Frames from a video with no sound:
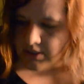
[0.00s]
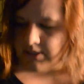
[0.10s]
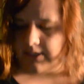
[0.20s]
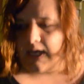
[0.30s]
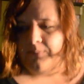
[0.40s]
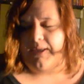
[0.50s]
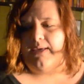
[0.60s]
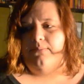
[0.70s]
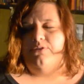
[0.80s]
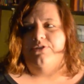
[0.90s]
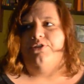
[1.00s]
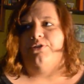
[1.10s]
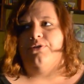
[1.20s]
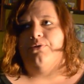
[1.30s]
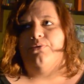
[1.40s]
not being able
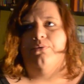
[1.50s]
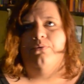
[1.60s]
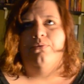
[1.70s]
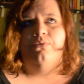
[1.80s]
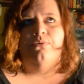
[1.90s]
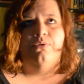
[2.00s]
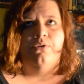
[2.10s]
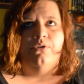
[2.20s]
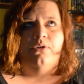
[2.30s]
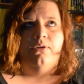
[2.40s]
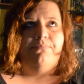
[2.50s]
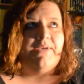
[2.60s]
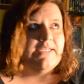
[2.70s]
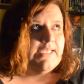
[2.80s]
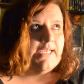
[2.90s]
to
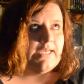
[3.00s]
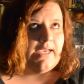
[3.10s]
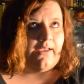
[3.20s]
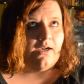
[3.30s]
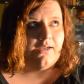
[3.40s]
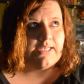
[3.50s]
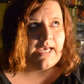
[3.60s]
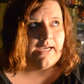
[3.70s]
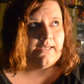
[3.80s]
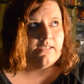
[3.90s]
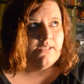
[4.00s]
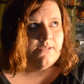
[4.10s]
maintain eye contact.